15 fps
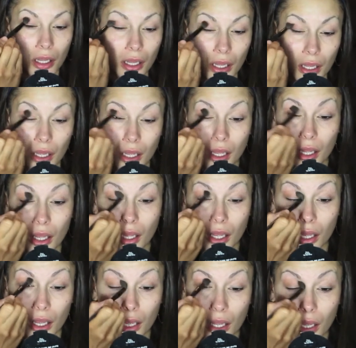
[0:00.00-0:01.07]
color that I
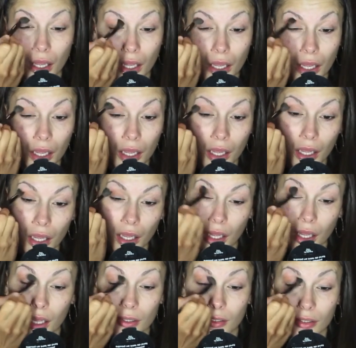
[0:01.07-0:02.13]
used on my crease
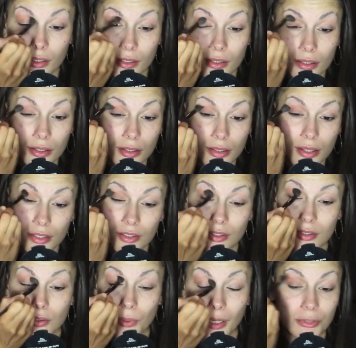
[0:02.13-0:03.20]
was a light
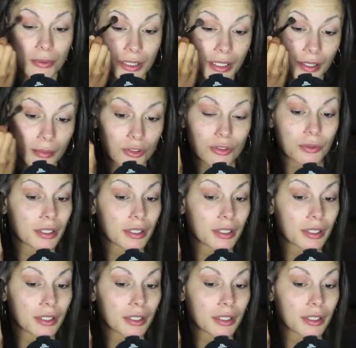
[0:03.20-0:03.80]
brown color.